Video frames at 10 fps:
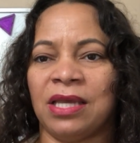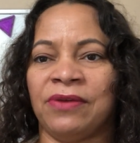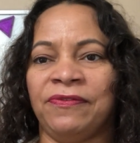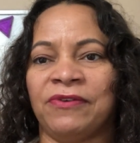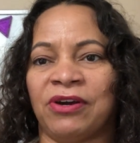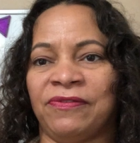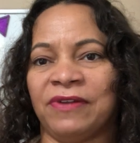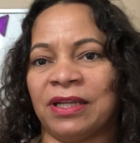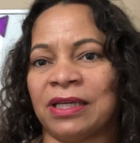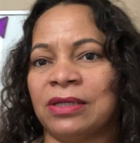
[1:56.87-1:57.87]
If you are
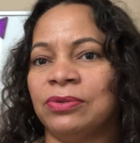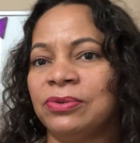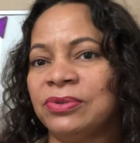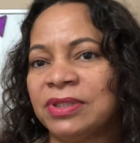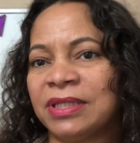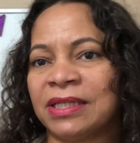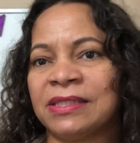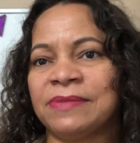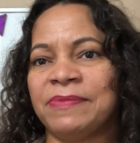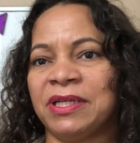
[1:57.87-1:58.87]
feeling good, that
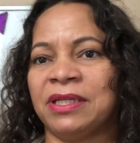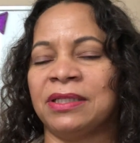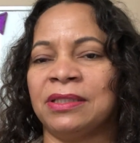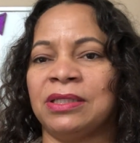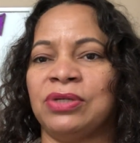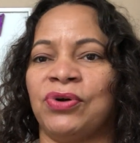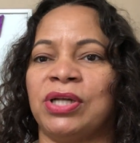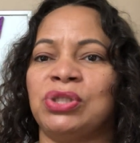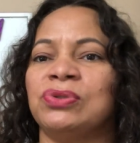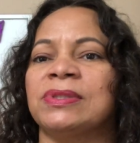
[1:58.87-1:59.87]
means you
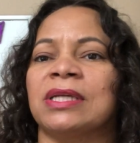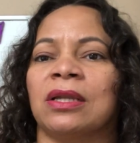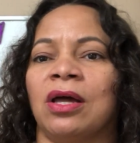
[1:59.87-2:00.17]
are choosing